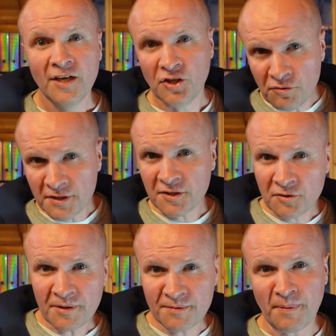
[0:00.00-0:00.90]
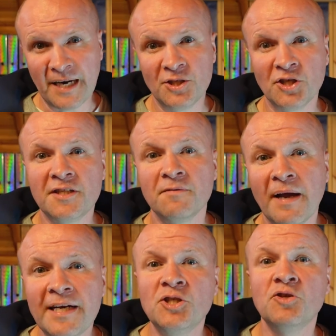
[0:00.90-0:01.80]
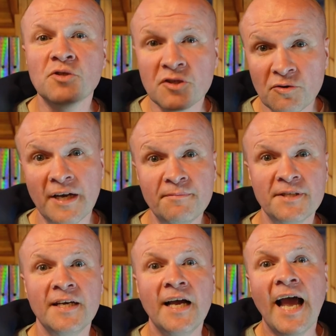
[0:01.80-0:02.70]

Use the scripts manager to manage your scripts